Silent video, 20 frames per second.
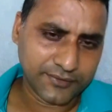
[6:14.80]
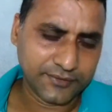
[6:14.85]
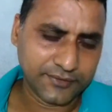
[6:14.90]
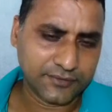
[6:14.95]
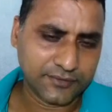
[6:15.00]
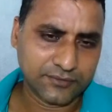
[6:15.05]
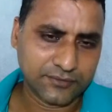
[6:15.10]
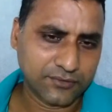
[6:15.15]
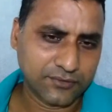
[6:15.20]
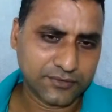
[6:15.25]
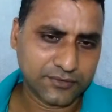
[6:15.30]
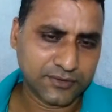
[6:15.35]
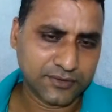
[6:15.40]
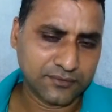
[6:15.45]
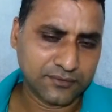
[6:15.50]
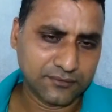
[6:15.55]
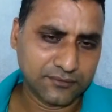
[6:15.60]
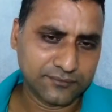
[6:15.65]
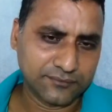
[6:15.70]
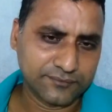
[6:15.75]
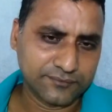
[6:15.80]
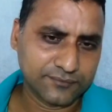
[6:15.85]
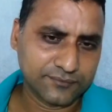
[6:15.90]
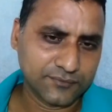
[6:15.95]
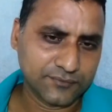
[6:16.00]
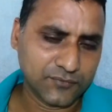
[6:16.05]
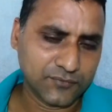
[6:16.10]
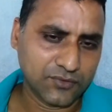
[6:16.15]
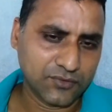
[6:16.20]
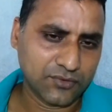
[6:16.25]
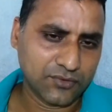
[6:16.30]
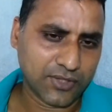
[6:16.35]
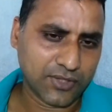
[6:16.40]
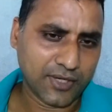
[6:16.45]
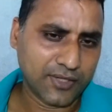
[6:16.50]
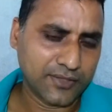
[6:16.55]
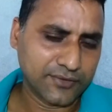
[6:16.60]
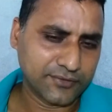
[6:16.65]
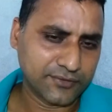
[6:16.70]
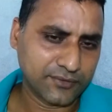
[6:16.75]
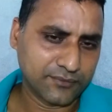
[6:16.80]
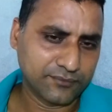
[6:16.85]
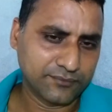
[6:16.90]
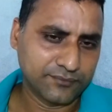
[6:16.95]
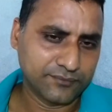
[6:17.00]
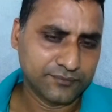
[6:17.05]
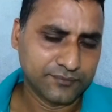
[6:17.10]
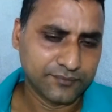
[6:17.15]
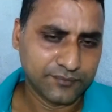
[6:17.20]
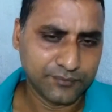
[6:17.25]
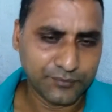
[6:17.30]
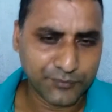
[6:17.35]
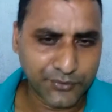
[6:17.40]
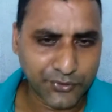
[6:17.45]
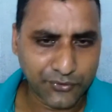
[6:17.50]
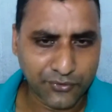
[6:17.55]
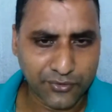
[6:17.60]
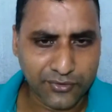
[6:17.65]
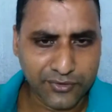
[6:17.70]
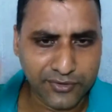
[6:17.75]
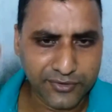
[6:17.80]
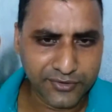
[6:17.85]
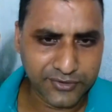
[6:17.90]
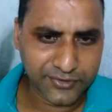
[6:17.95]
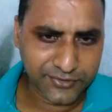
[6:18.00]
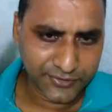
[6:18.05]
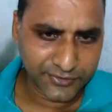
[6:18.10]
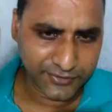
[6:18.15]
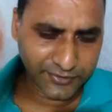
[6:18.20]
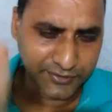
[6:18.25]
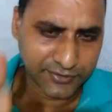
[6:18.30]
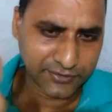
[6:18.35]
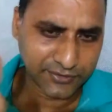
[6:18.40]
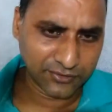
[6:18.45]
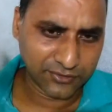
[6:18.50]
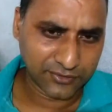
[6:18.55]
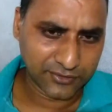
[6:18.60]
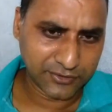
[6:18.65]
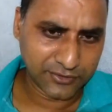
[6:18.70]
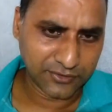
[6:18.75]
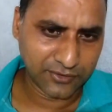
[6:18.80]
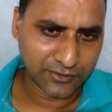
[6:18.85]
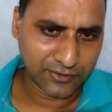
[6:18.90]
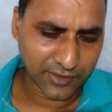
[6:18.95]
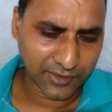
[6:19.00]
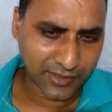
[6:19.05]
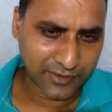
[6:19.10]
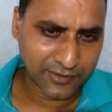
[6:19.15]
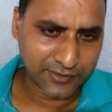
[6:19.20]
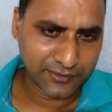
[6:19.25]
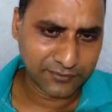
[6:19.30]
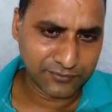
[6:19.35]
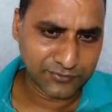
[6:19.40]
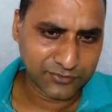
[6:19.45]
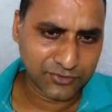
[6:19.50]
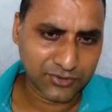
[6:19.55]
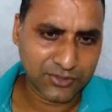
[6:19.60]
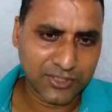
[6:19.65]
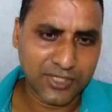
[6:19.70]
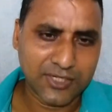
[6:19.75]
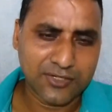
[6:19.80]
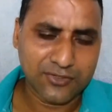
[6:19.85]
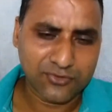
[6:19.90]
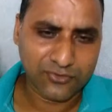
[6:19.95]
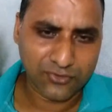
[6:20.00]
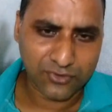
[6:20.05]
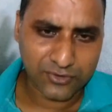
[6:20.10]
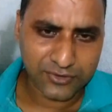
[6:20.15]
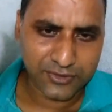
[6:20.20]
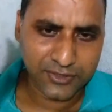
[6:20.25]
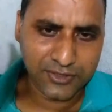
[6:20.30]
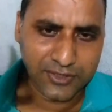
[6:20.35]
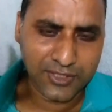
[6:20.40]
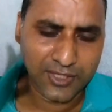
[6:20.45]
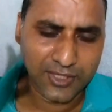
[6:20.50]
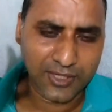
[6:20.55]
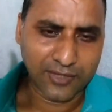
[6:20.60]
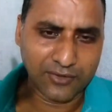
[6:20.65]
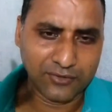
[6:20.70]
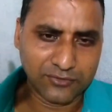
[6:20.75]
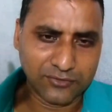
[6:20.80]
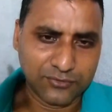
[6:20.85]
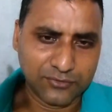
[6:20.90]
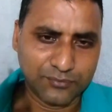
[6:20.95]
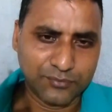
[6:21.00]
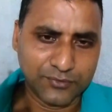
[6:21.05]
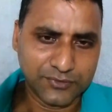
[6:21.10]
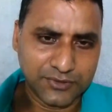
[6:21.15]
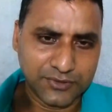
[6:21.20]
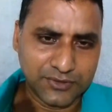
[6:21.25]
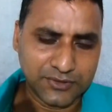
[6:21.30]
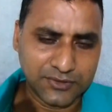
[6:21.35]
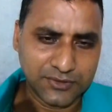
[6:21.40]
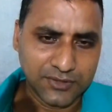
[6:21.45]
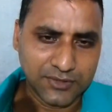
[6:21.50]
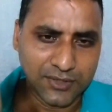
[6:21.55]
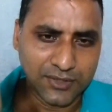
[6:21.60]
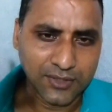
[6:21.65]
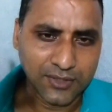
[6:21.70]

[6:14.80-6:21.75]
disease causing organism. Beyond the disease causing organism, certain toxic can also pose